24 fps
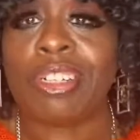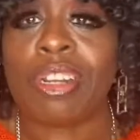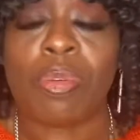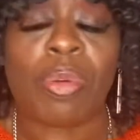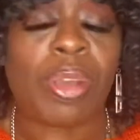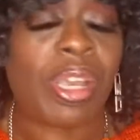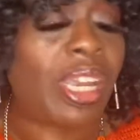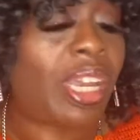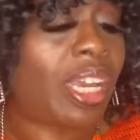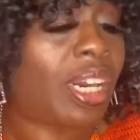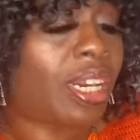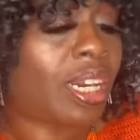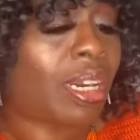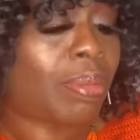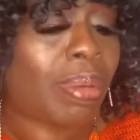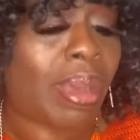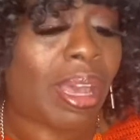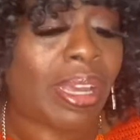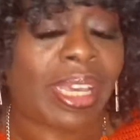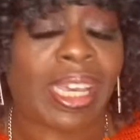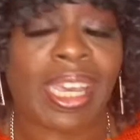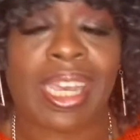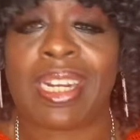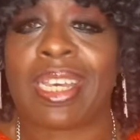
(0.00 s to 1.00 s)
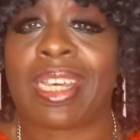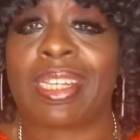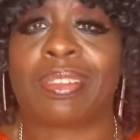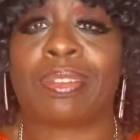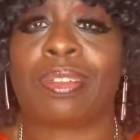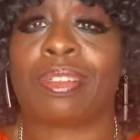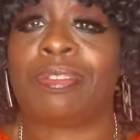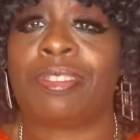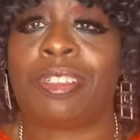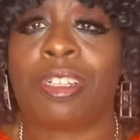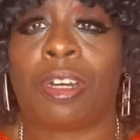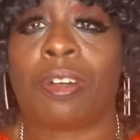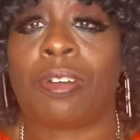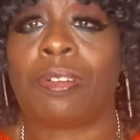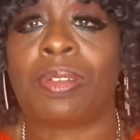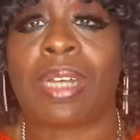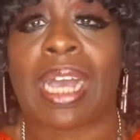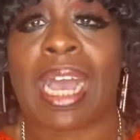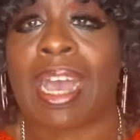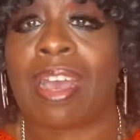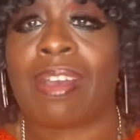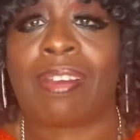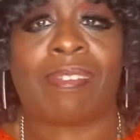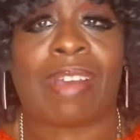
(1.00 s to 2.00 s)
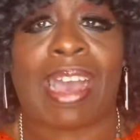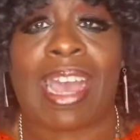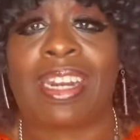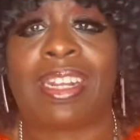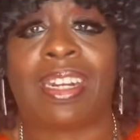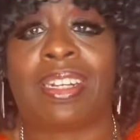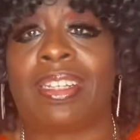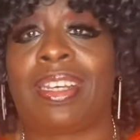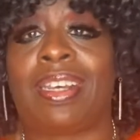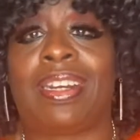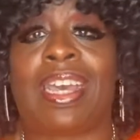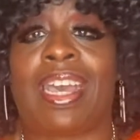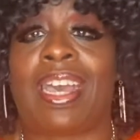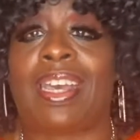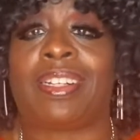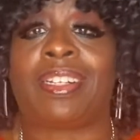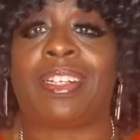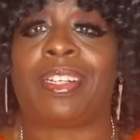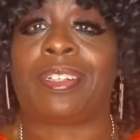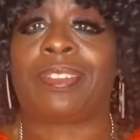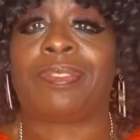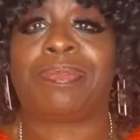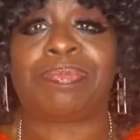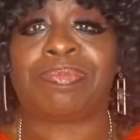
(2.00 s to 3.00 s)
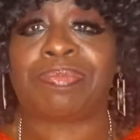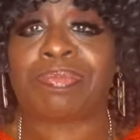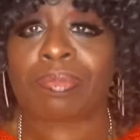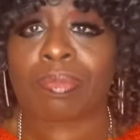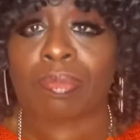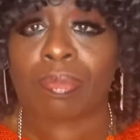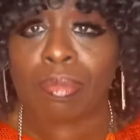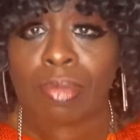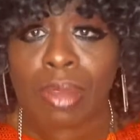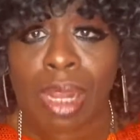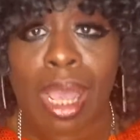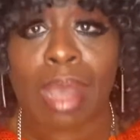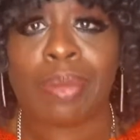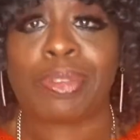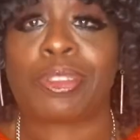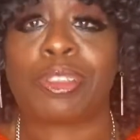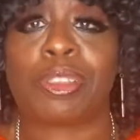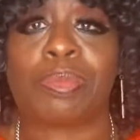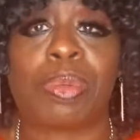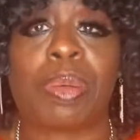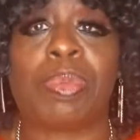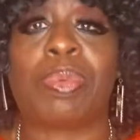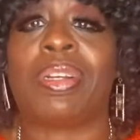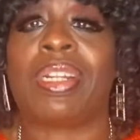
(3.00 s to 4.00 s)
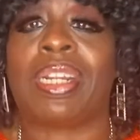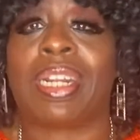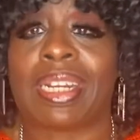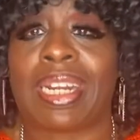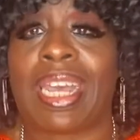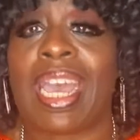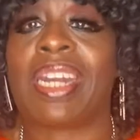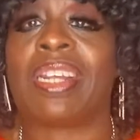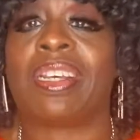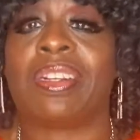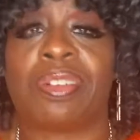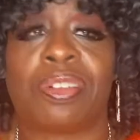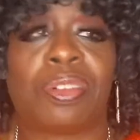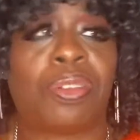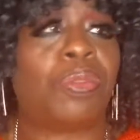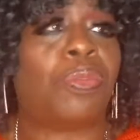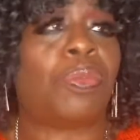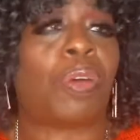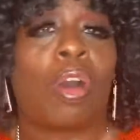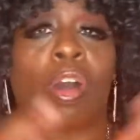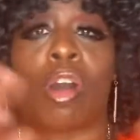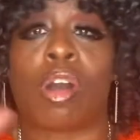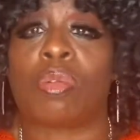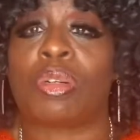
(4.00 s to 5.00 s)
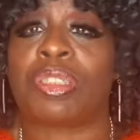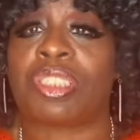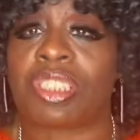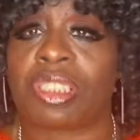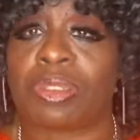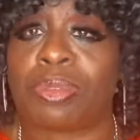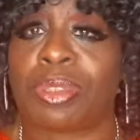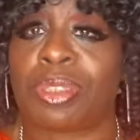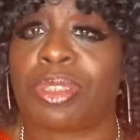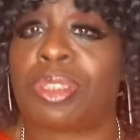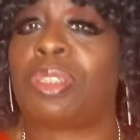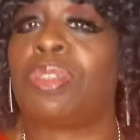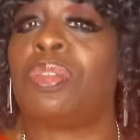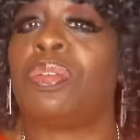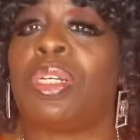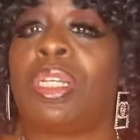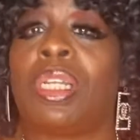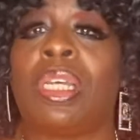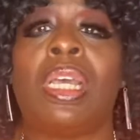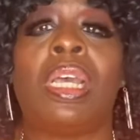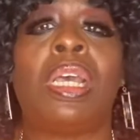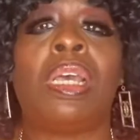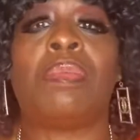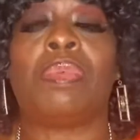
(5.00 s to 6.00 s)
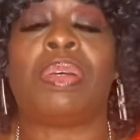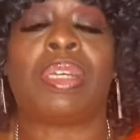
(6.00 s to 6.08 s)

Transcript: we ain't hear nothing about Candy because, I didn't live down here. I'm sure people in Atlanta knew all what she was doing, but